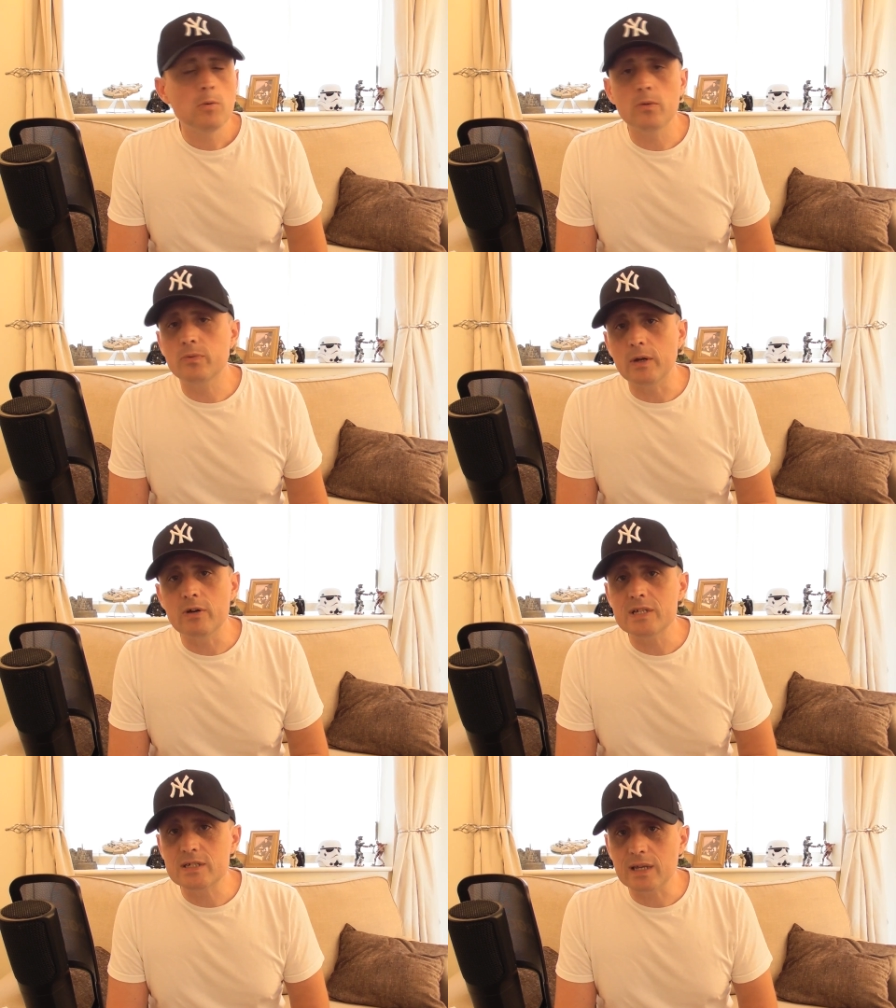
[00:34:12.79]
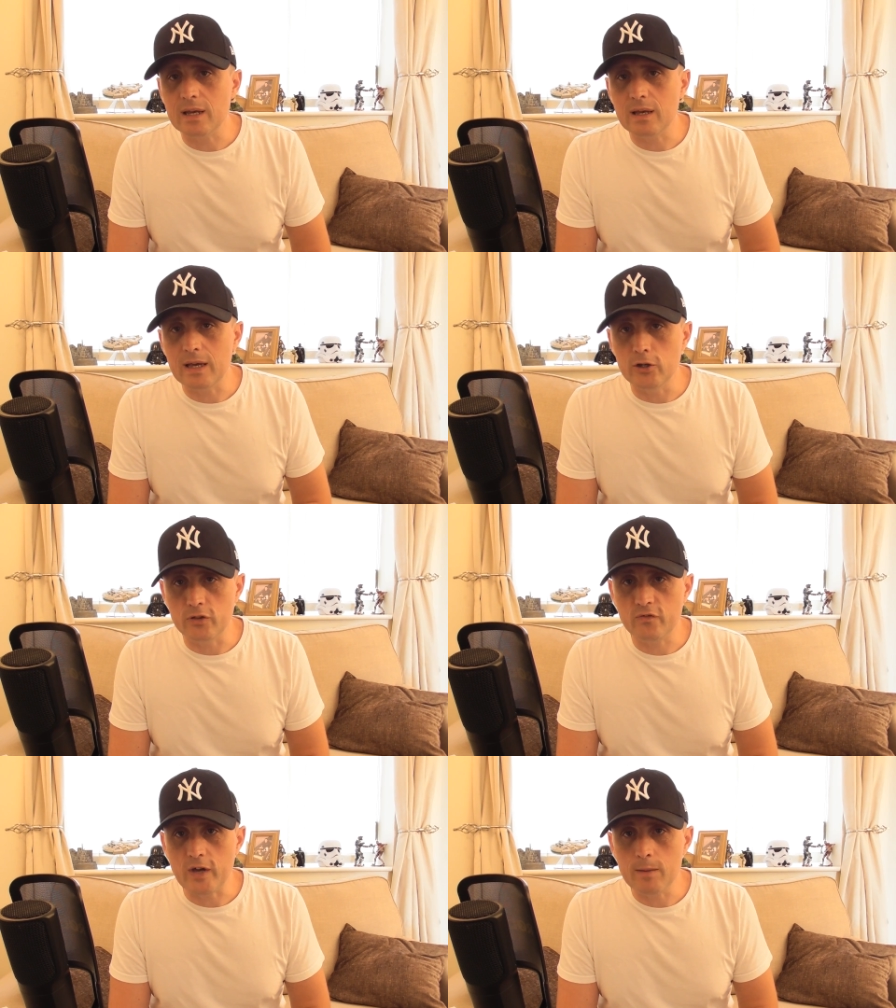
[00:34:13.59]
but there is
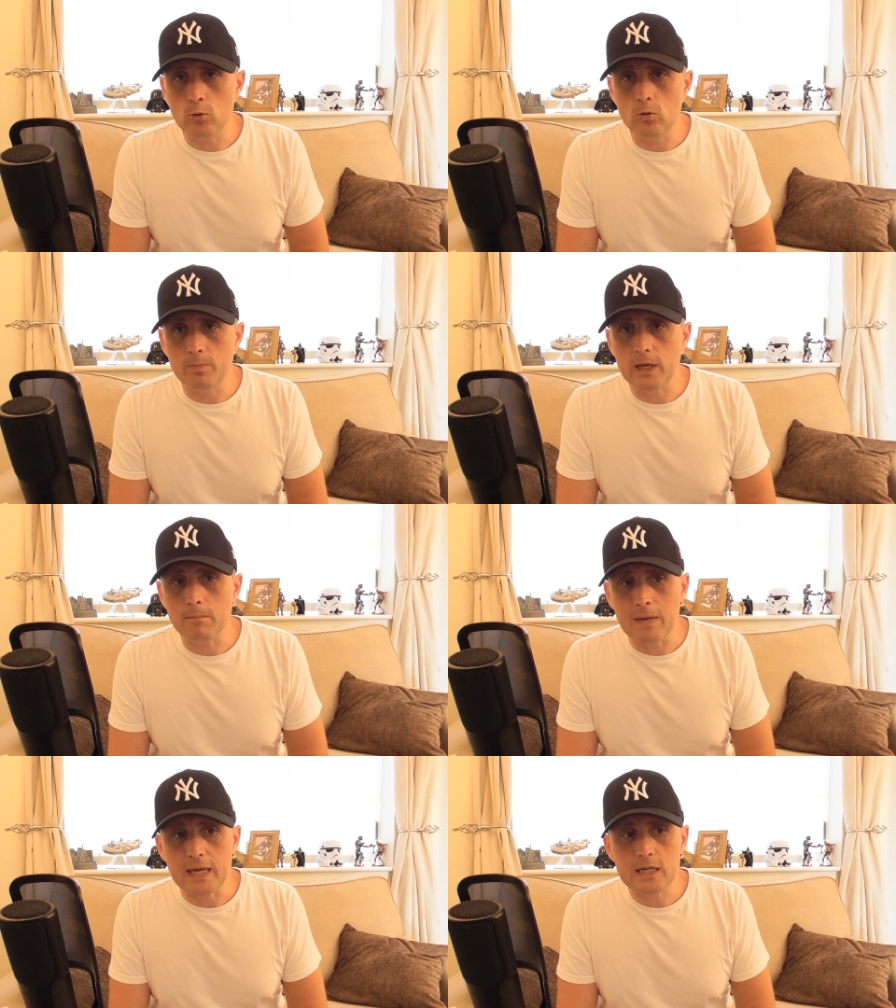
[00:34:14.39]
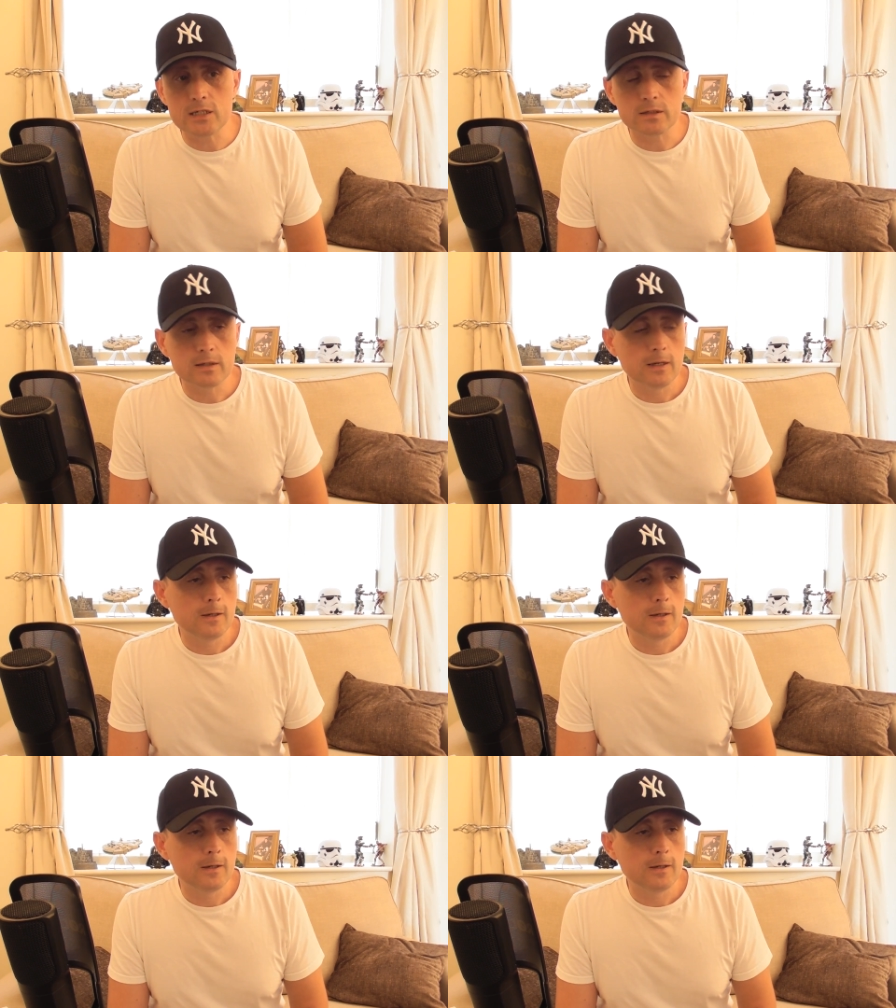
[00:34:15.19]
another Fable being made,